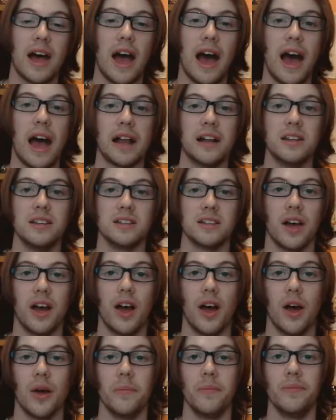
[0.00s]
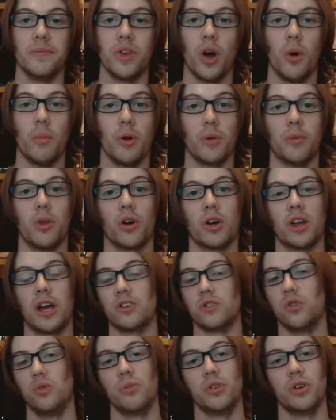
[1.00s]
and on my blog it has
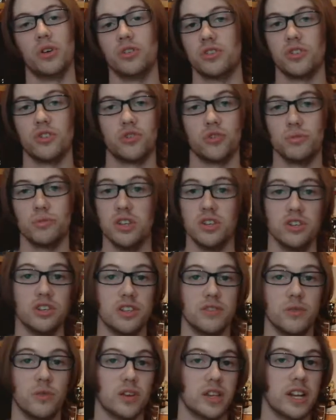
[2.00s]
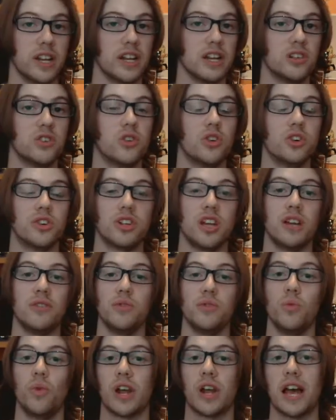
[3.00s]
all my other social medias if you want to get in touch. If
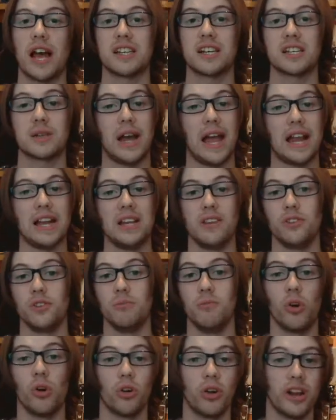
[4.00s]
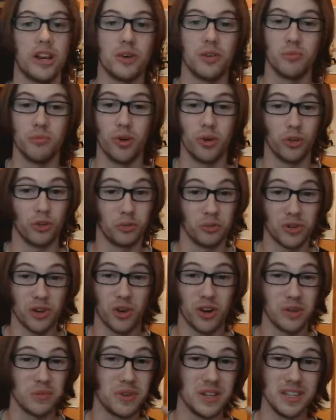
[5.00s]
you want to ask about any of the model, any of the models
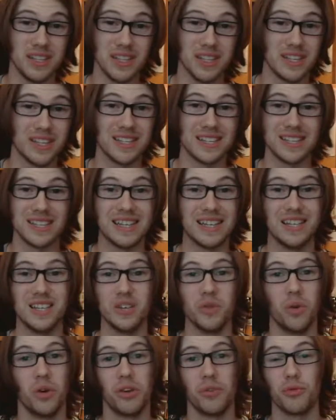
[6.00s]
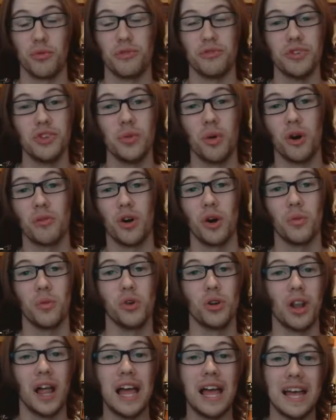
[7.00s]
behind me that you can see that you want a review of, I
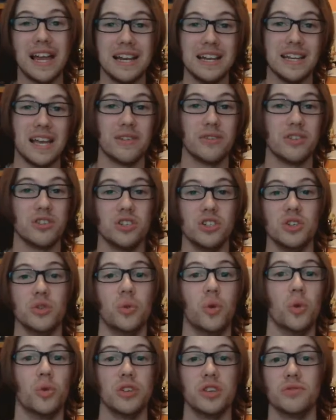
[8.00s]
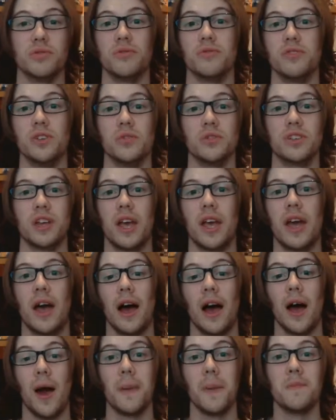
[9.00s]
will endeavour to do all these reviews.
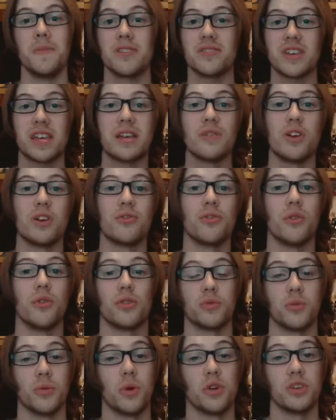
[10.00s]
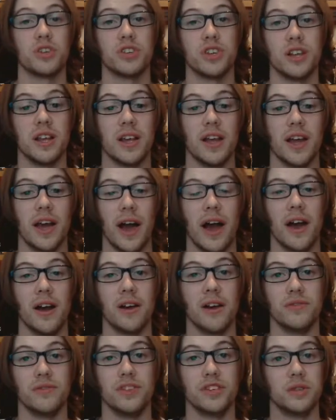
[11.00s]
Thank you very much for watching.
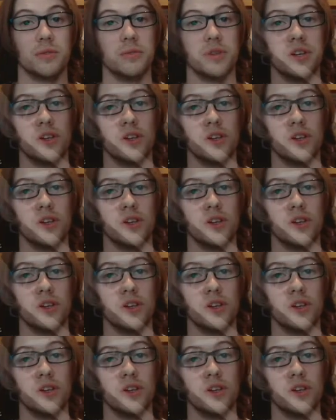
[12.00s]
This has been